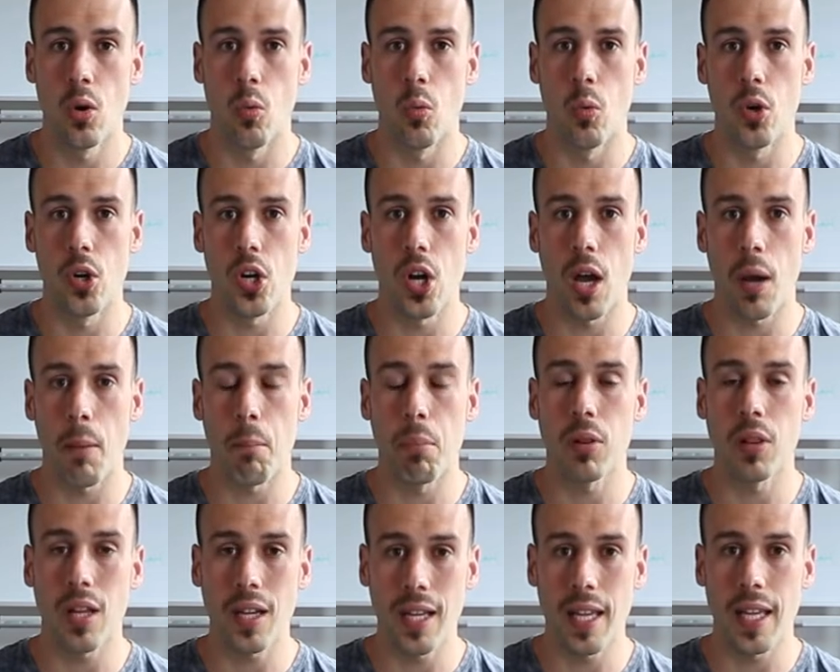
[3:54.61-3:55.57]
we're not
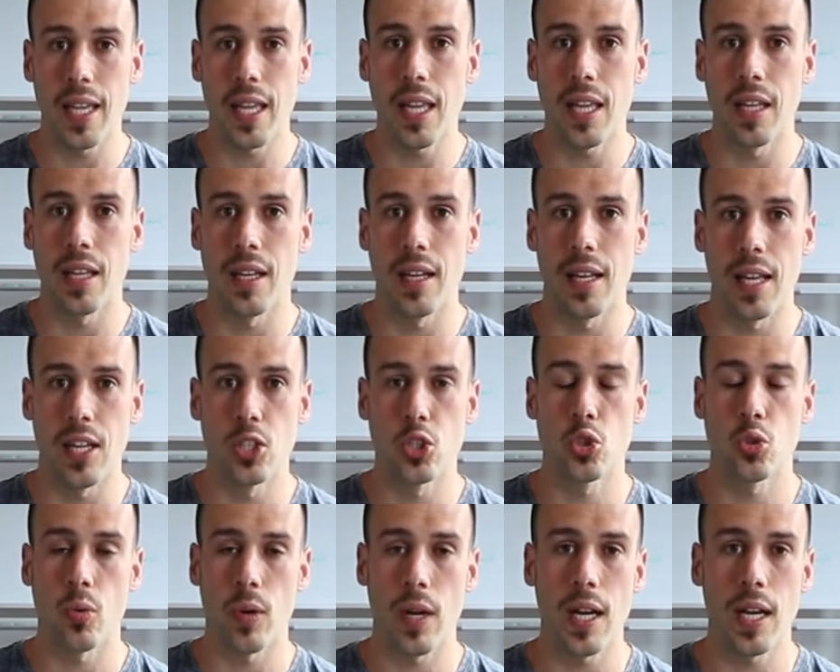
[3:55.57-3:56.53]
plugging in and
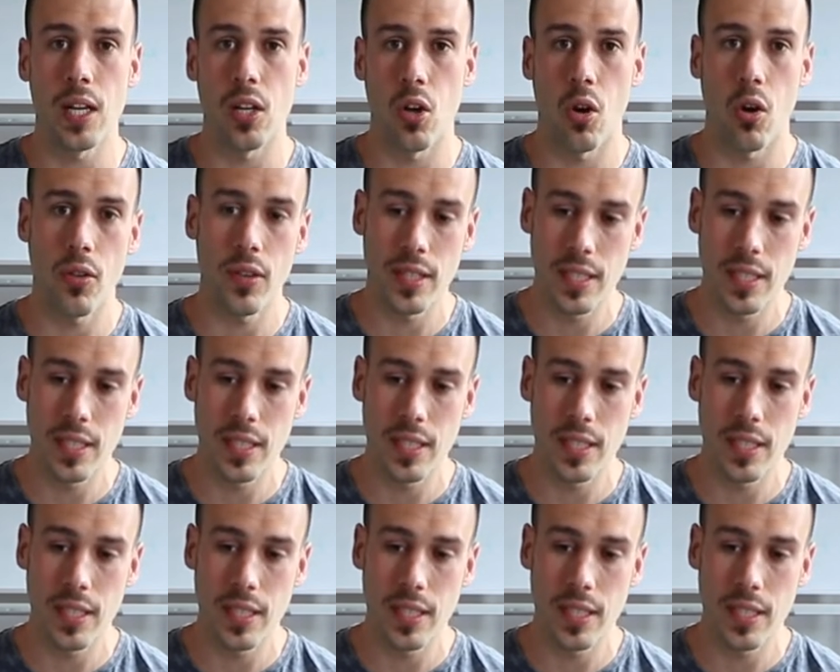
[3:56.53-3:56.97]
training all